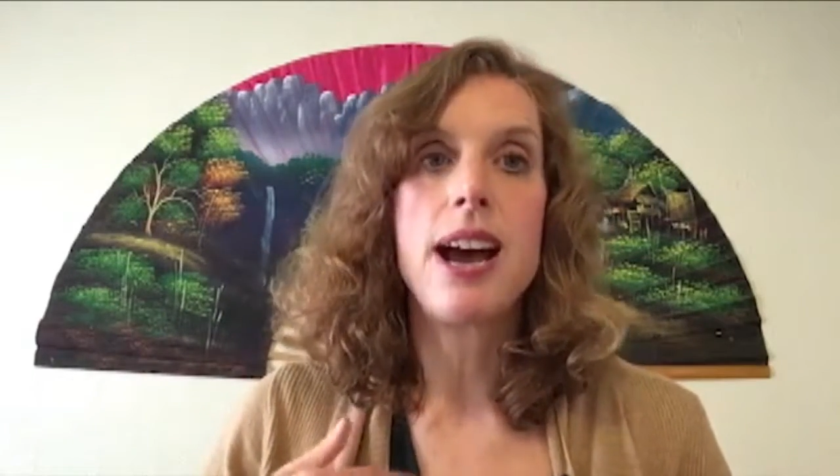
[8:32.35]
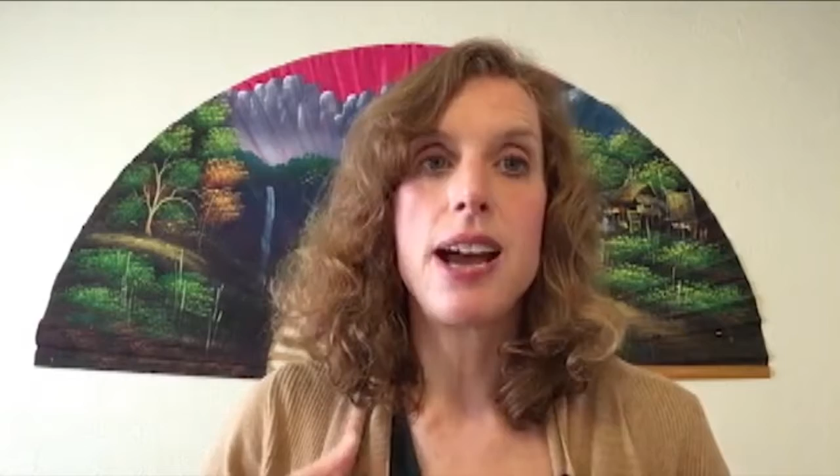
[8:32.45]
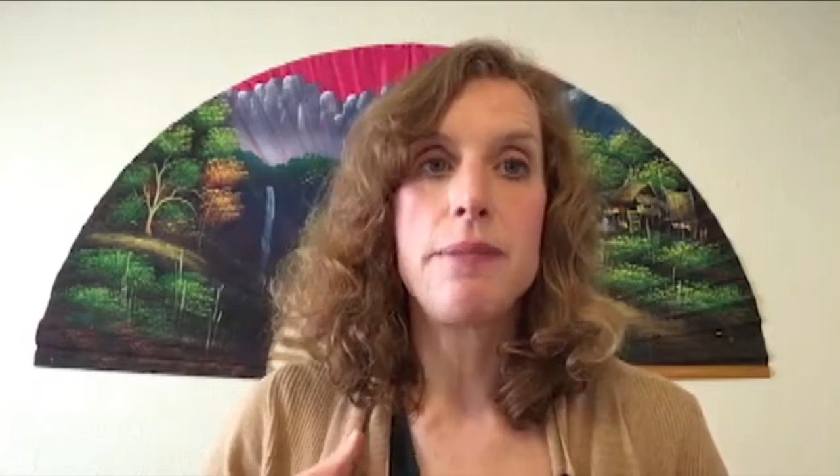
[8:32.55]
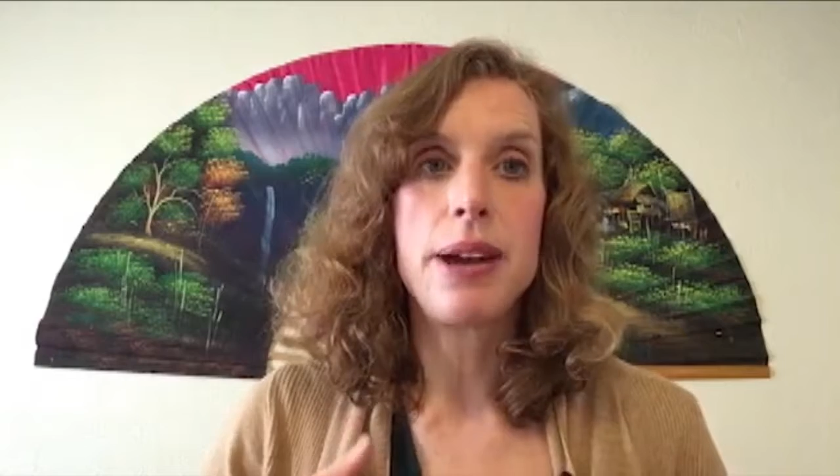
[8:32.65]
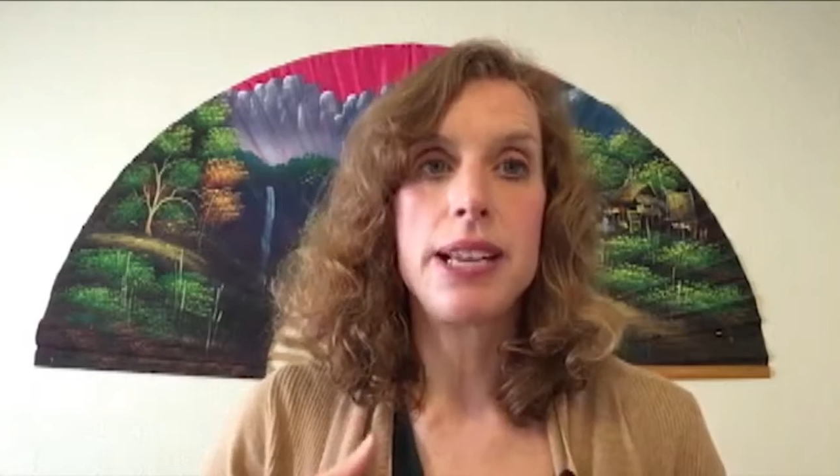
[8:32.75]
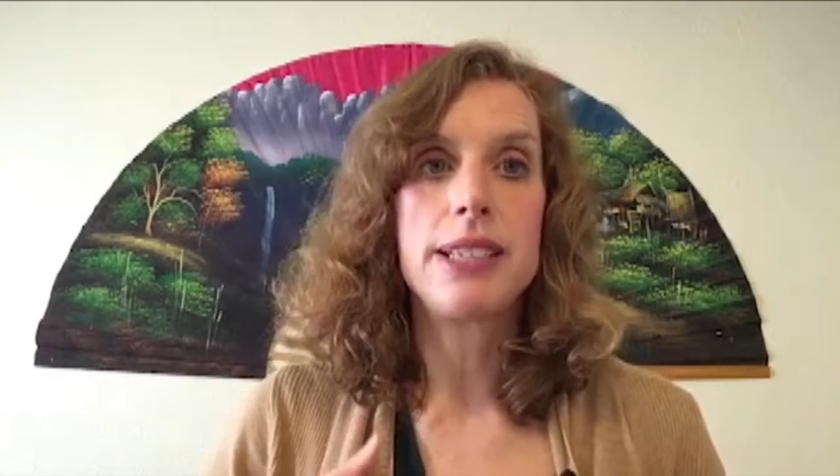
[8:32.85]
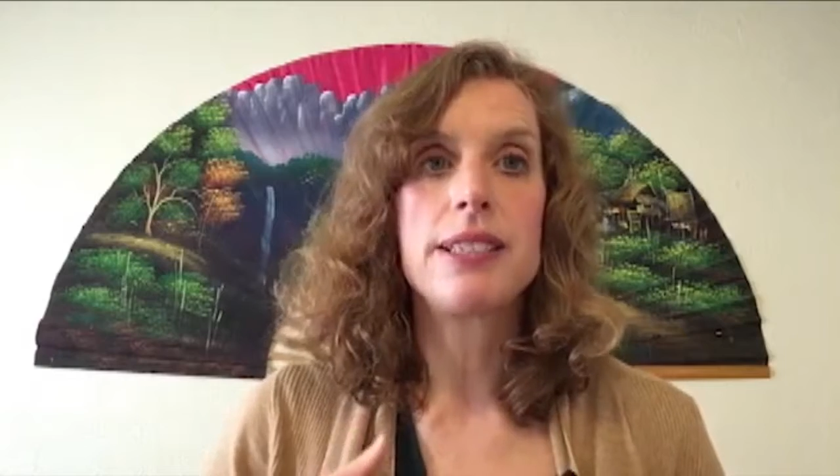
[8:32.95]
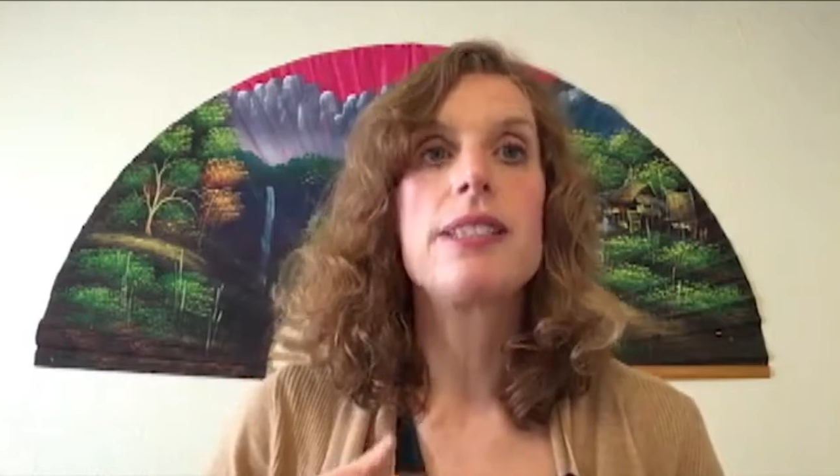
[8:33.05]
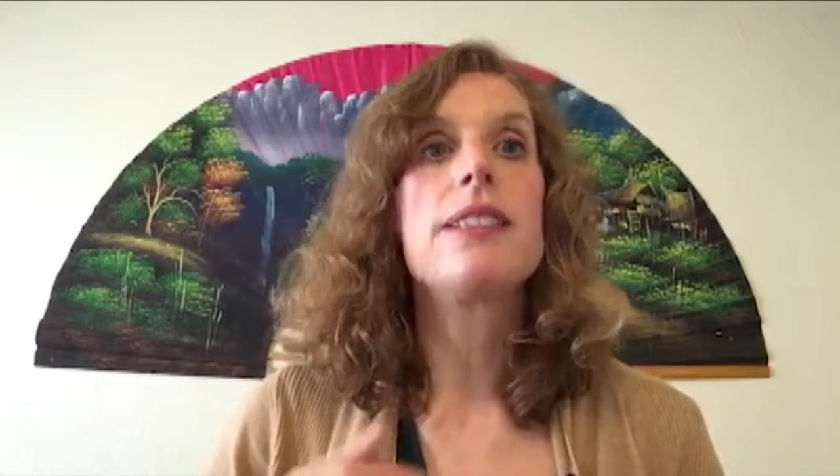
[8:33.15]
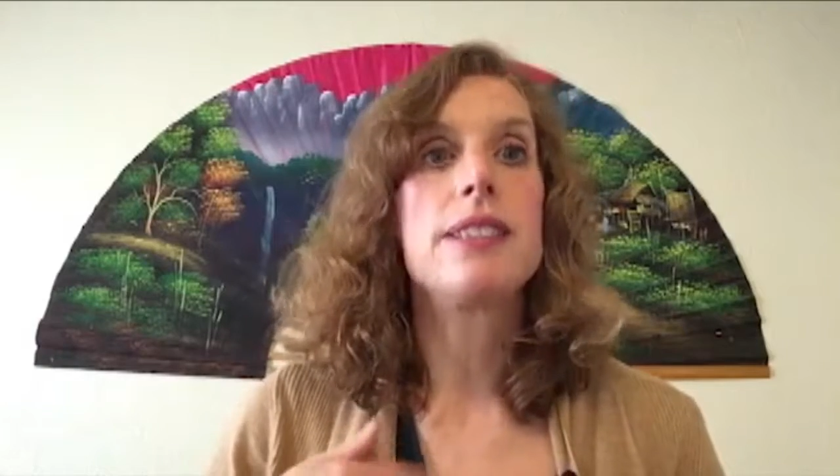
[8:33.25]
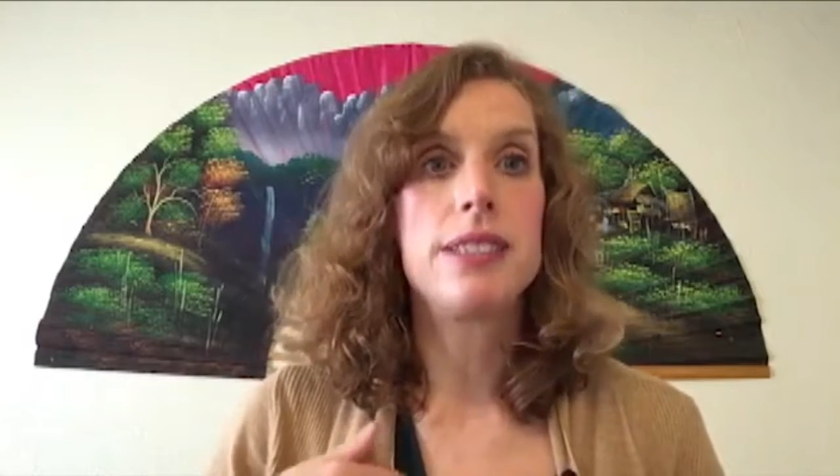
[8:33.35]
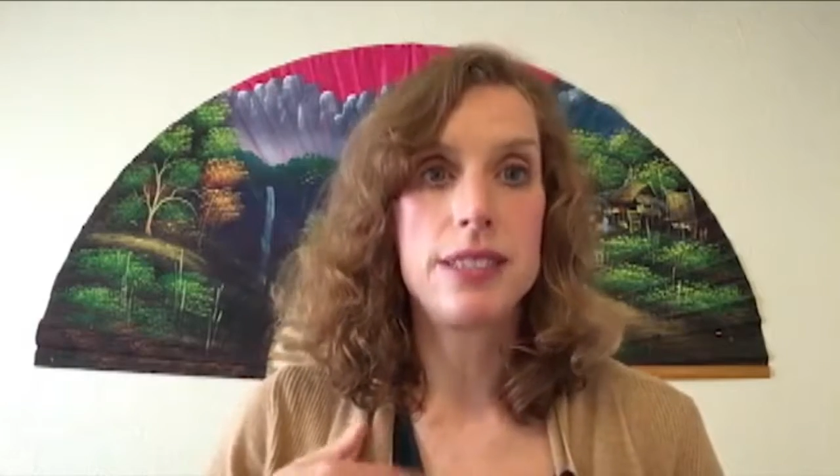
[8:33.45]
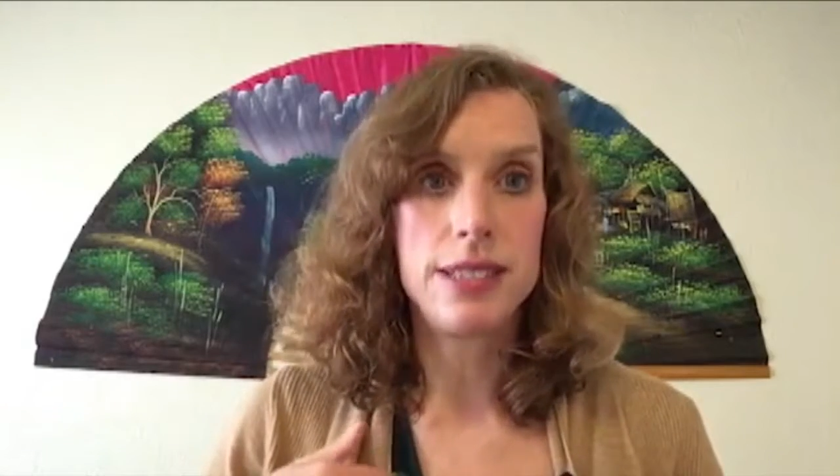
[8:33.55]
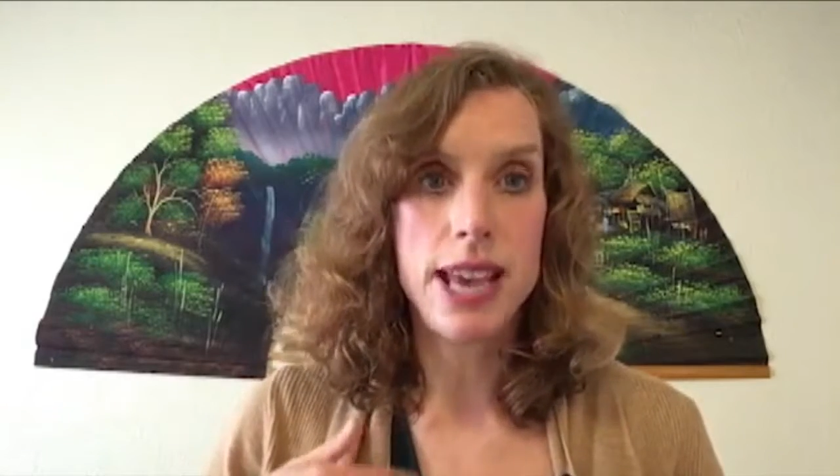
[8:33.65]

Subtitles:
I might just